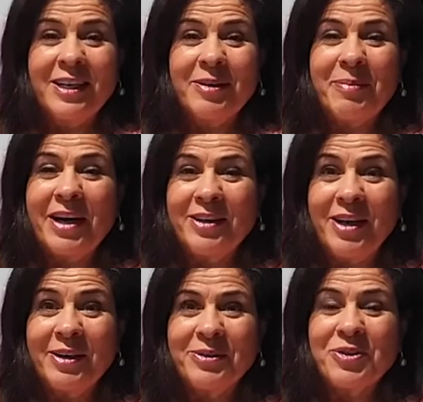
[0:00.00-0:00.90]
my
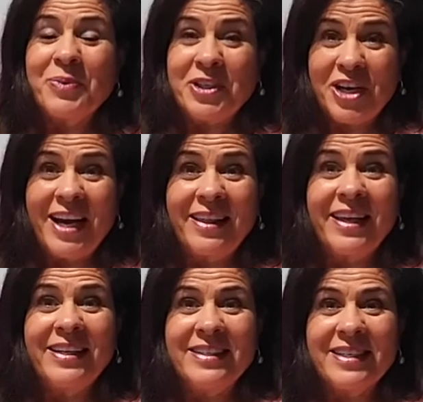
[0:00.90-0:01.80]
notes, which I
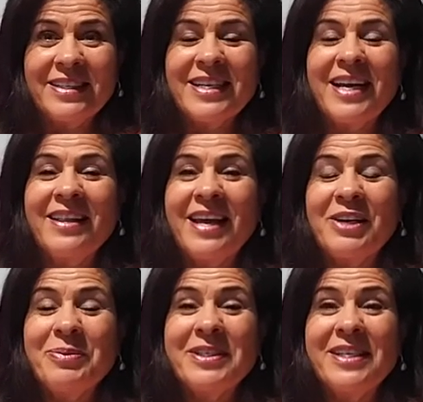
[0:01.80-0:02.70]
then did. And
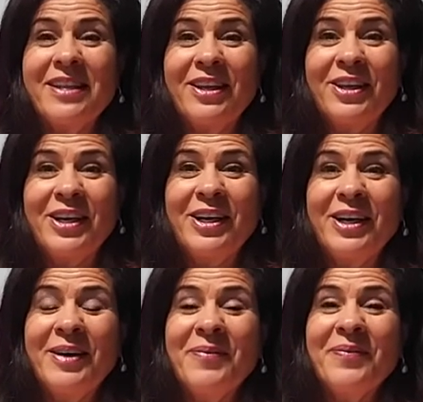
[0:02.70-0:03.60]
that was in the
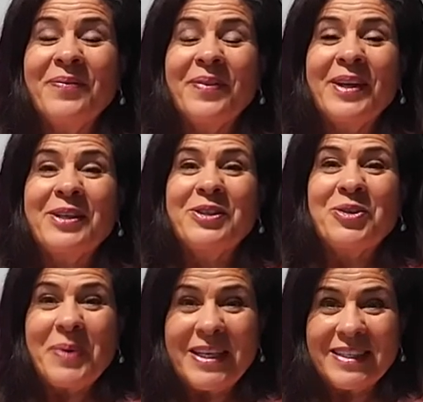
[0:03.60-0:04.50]
year
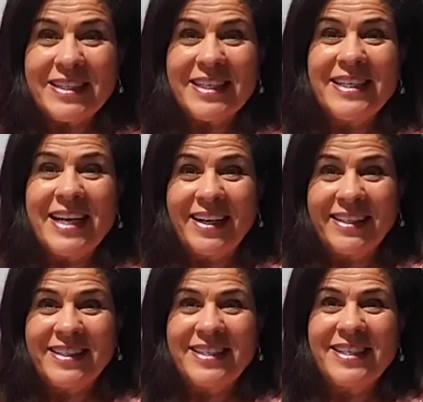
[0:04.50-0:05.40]

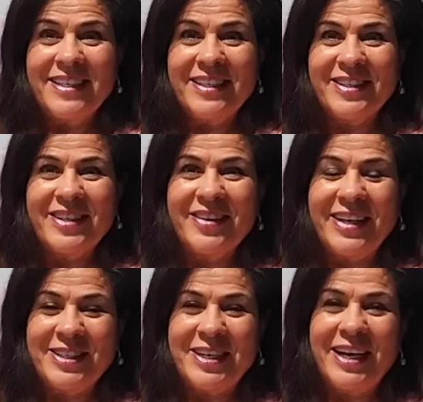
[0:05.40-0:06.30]
2019. So
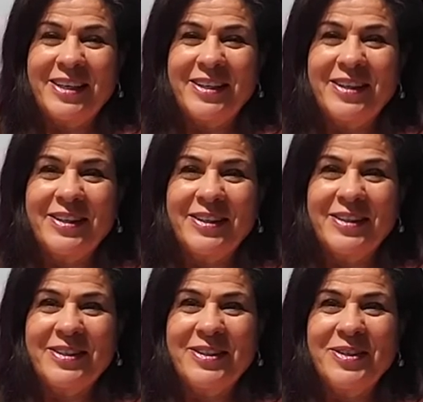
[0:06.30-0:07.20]
that's like
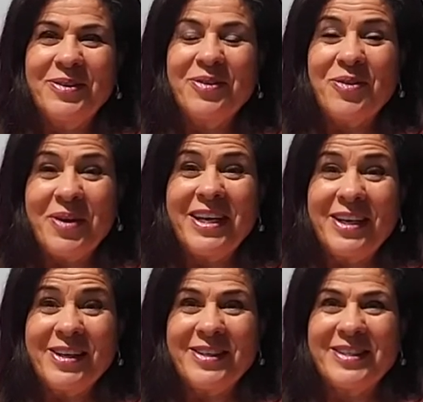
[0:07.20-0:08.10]
2, 3
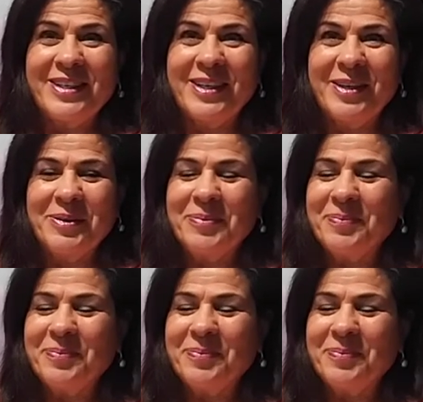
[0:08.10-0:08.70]
years ago.